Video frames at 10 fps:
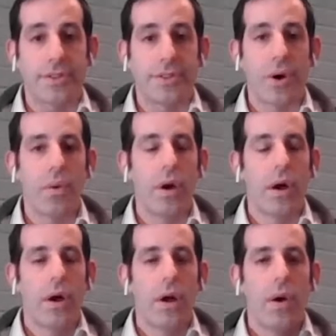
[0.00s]
So,
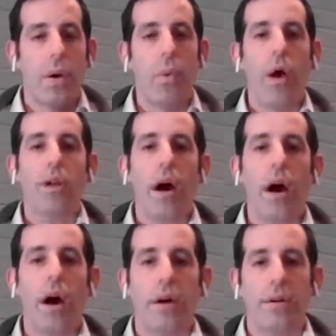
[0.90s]
what
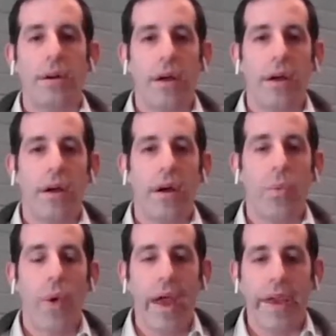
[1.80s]
are
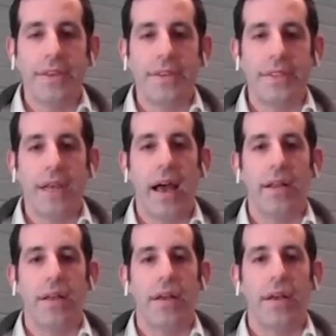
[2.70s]
ways
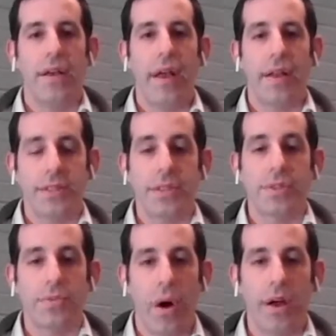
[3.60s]
that
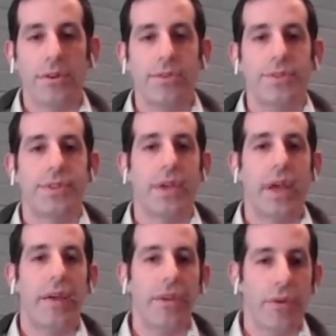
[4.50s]
NCSYers
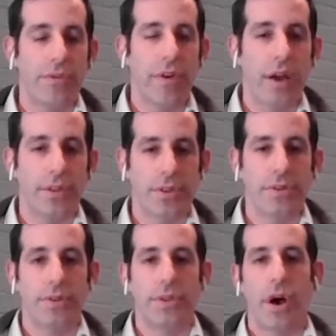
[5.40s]
and their
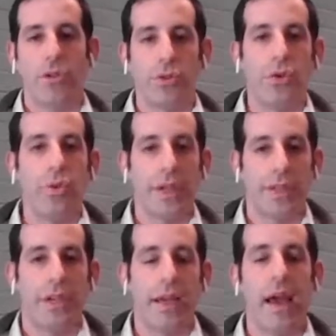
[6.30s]
advisors are doing
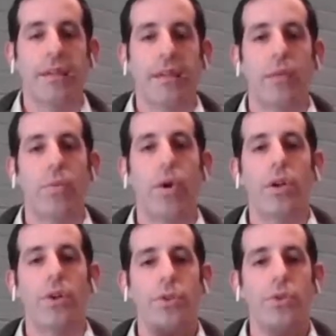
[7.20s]
to connect, and what
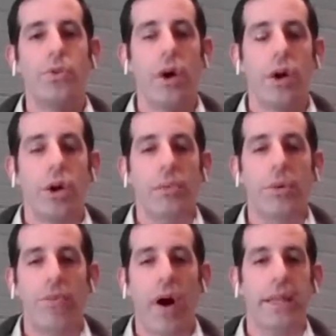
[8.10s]
are you
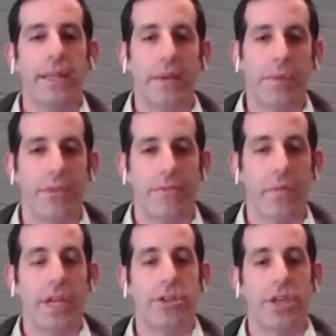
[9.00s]
providing them with from
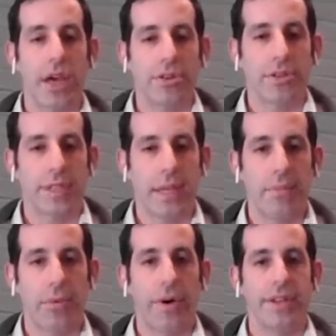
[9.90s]
an educational
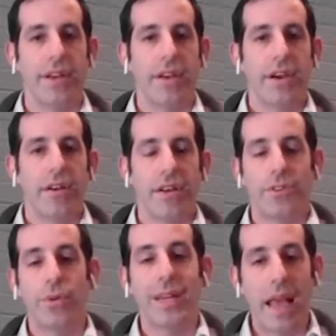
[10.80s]
standpoint
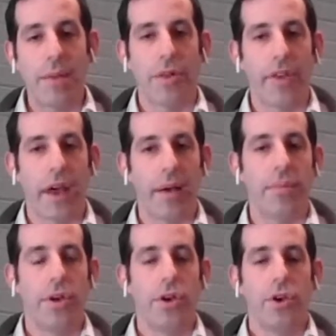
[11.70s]
to enable
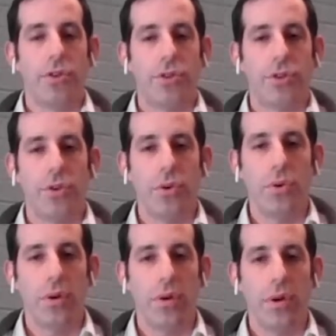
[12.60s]
them
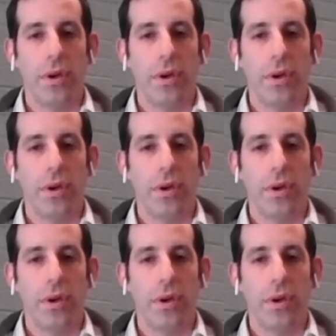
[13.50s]
to